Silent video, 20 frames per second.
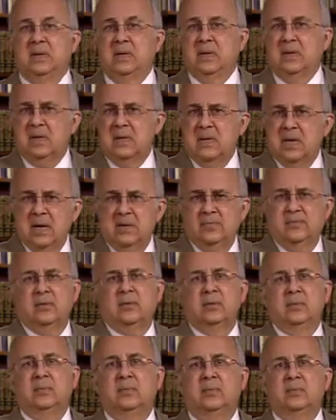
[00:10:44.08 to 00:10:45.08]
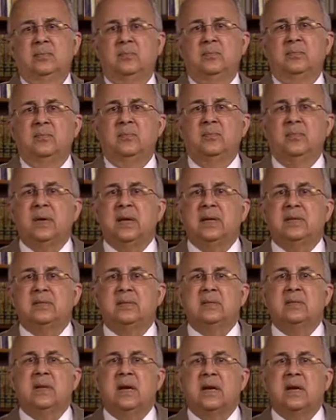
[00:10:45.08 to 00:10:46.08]
Never
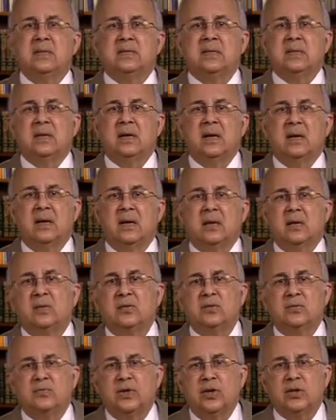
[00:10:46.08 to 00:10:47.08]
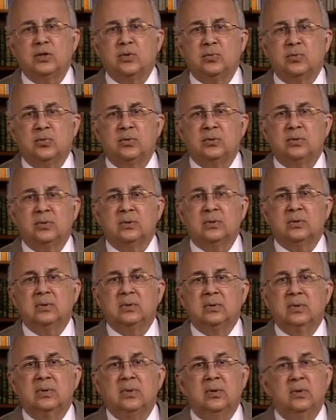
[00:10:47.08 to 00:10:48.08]
mixed dregs in another's fresh water
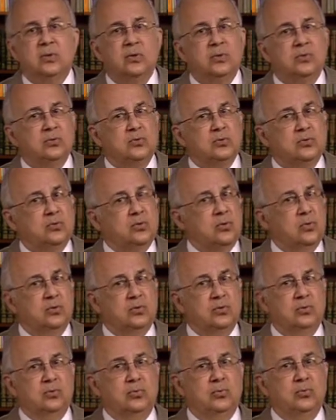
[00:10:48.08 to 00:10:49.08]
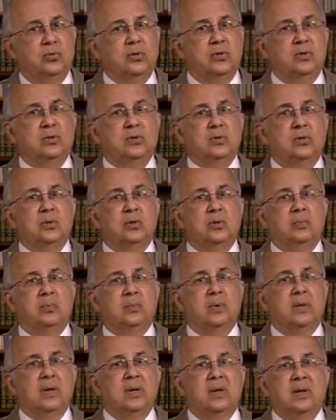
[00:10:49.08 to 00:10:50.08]
sought to disturb
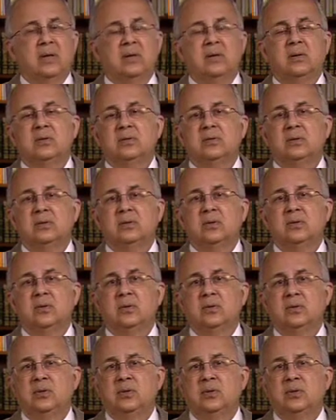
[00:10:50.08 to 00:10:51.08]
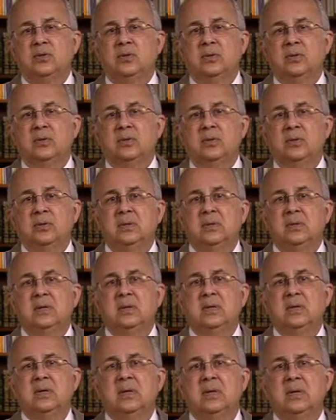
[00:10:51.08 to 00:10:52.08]
another's condition.
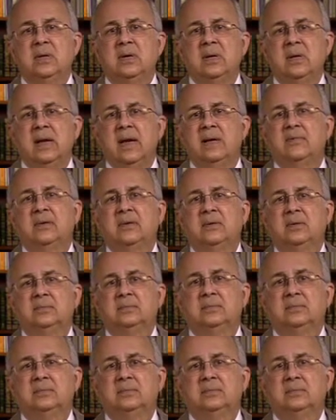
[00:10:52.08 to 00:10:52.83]
Never.